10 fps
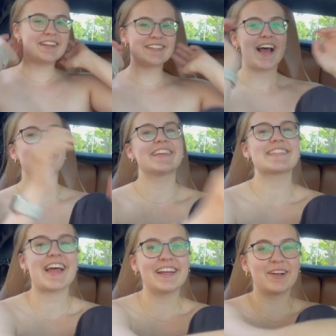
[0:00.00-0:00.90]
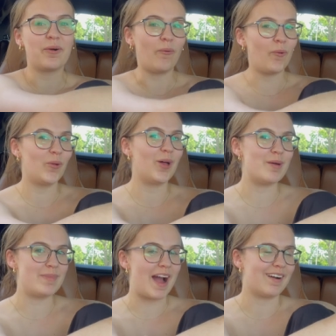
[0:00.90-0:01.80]
just had this like call
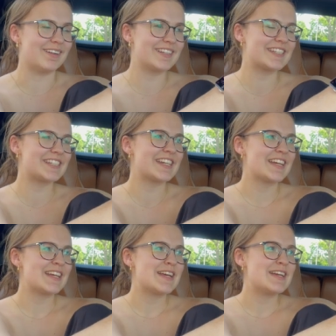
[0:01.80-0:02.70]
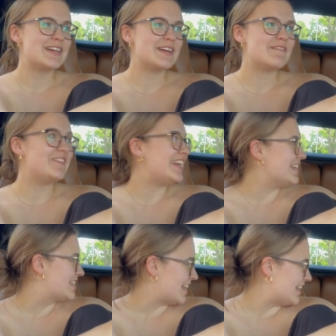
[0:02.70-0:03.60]
about
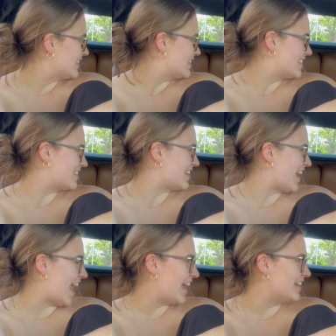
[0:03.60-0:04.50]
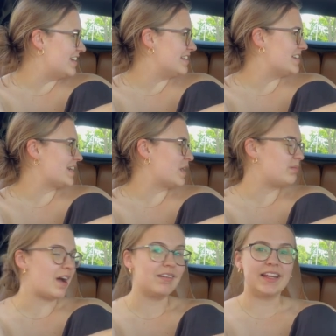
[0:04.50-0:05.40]
visas and
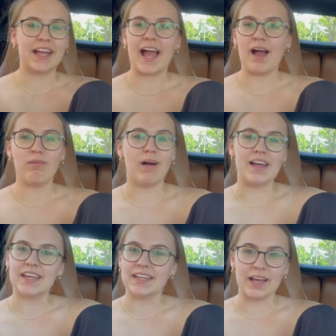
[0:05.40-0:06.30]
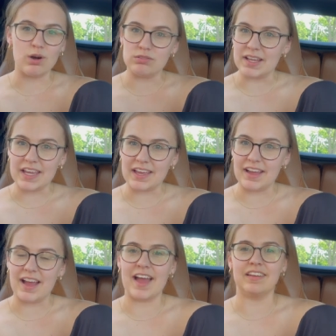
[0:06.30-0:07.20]
about like how I can get over
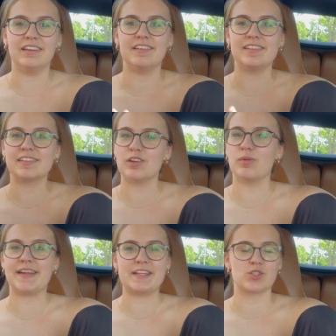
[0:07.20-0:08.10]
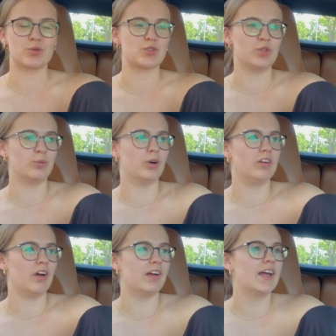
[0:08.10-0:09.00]
here and who I need to talk to and
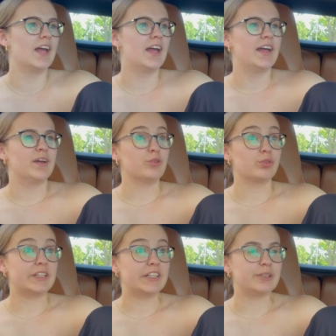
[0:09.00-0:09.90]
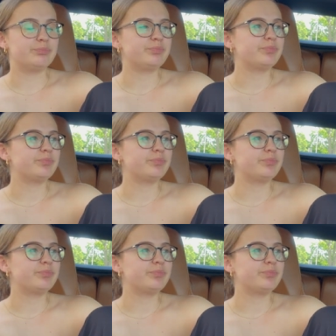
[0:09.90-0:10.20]
whatnot. It was really good.